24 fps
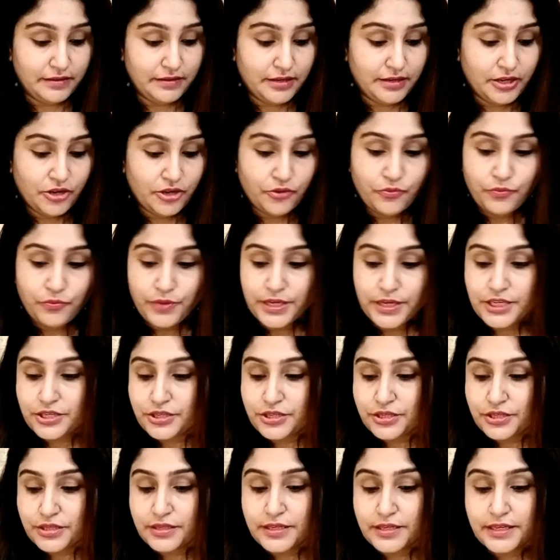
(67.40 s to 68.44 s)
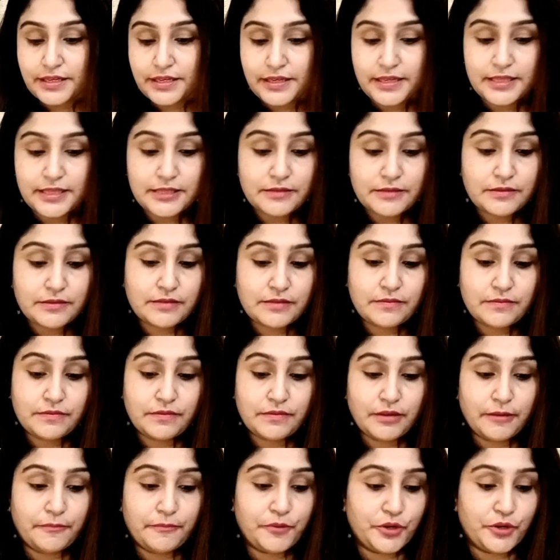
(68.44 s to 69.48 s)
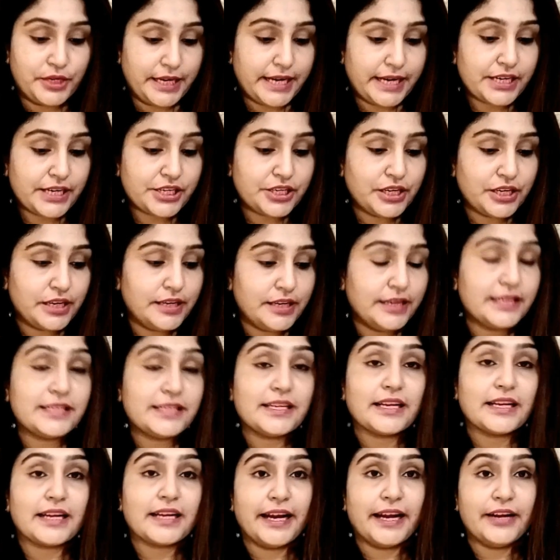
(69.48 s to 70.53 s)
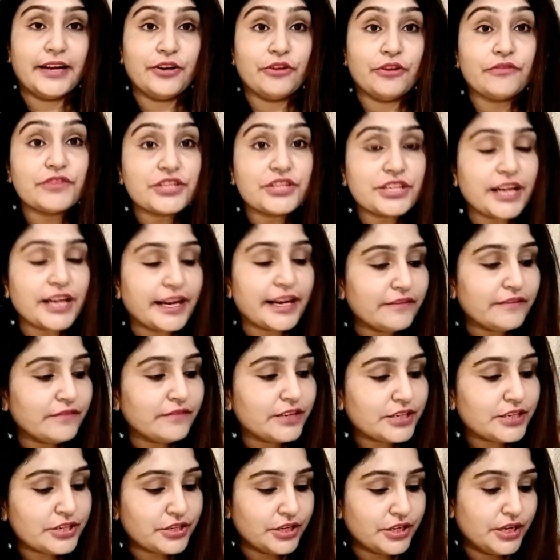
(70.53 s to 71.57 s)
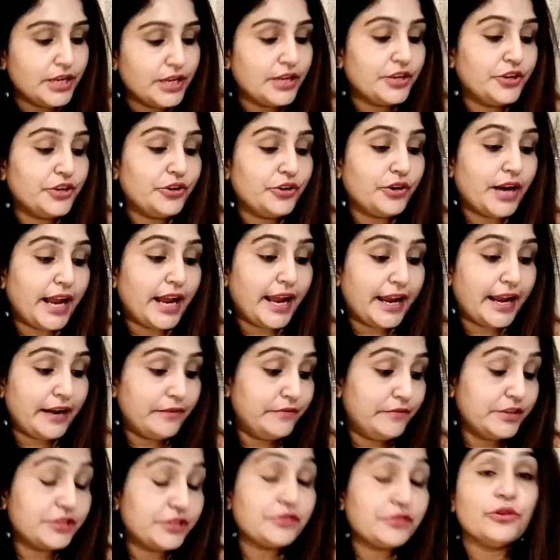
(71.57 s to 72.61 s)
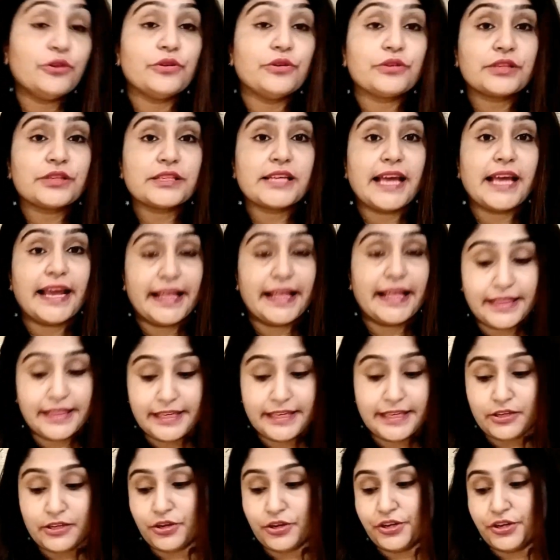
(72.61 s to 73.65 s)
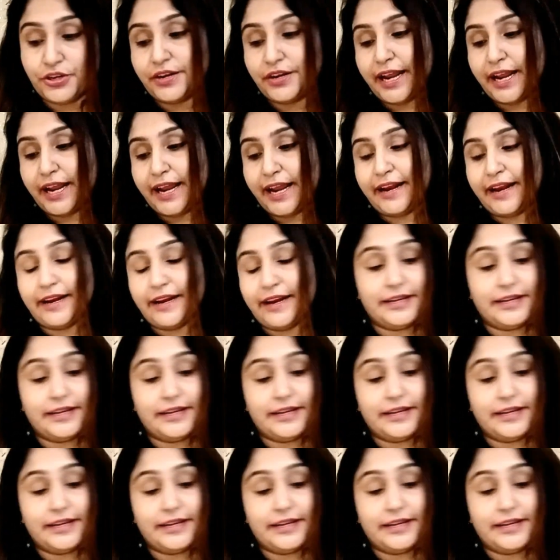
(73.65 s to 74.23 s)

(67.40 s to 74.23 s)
which is a protection. It's a kind of shine which looks healthy on your hair. And